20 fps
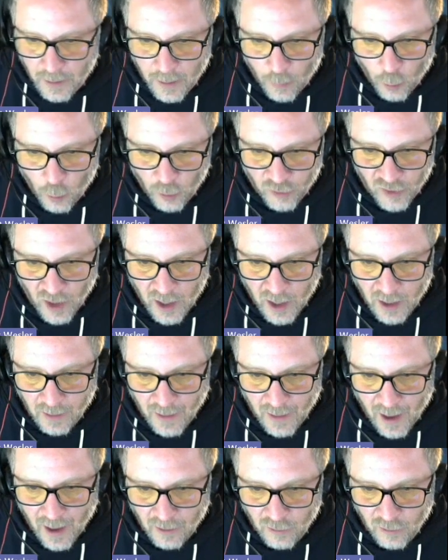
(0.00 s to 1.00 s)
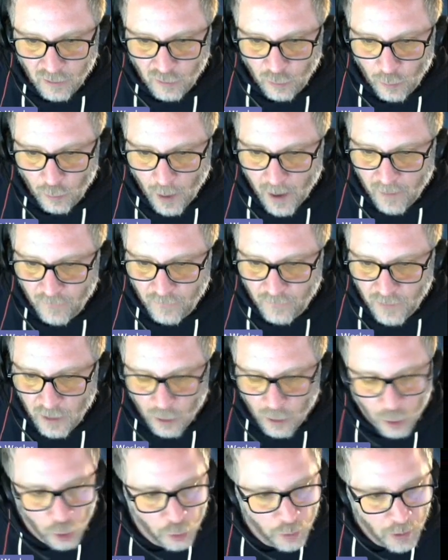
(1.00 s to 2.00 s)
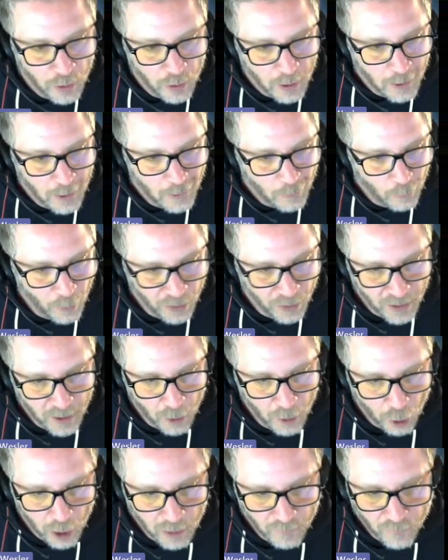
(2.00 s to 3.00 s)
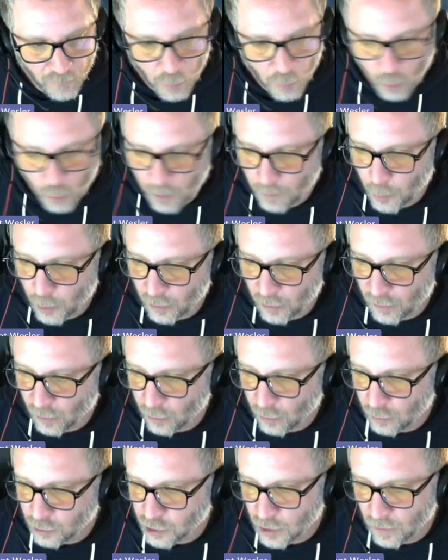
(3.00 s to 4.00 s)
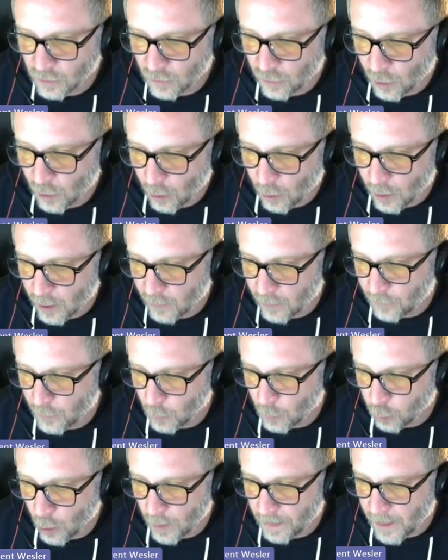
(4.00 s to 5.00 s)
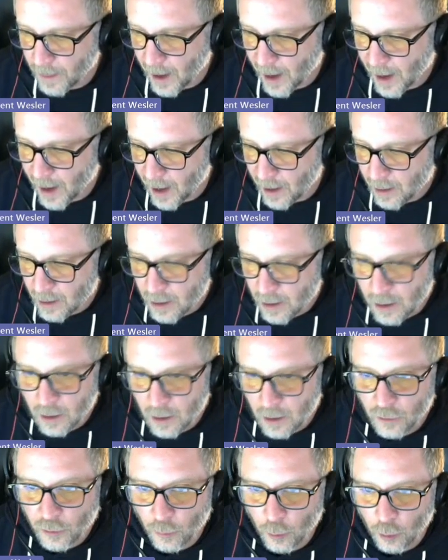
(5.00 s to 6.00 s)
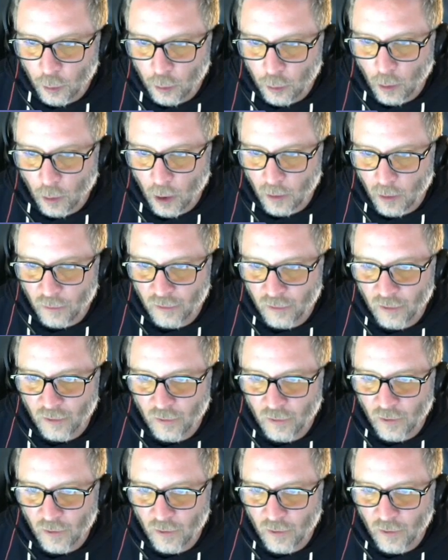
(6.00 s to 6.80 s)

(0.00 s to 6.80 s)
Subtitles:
And then we're setting that to a field within our info input solution. So if we run that through our